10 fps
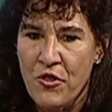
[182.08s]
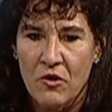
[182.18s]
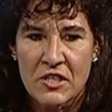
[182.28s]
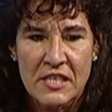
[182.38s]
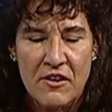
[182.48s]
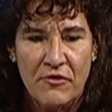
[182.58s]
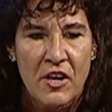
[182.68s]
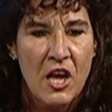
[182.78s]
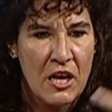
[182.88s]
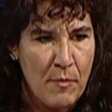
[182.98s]
authoritative,
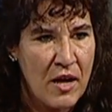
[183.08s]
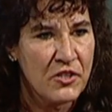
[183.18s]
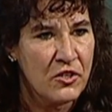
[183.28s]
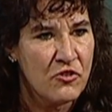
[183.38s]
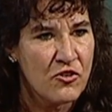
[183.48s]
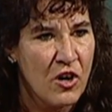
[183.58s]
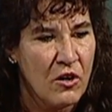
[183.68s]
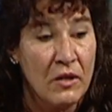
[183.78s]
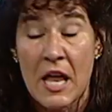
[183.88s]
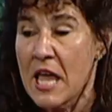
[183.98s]
command and
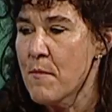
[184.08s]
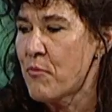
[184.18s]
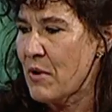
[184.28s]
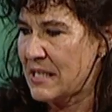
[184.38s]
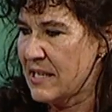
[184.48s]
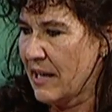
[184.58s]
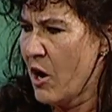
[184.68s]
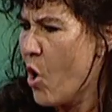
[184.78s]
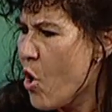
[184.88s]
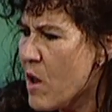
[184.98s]
control, impressing,
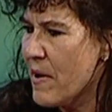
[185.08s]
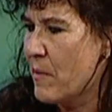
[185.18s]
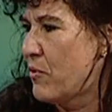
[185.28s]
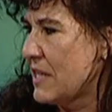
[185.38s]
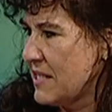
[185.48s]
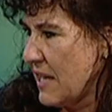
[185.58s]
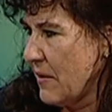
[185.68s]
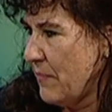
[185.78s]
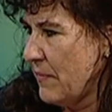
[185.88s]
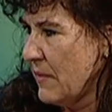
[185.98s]
all about impressing.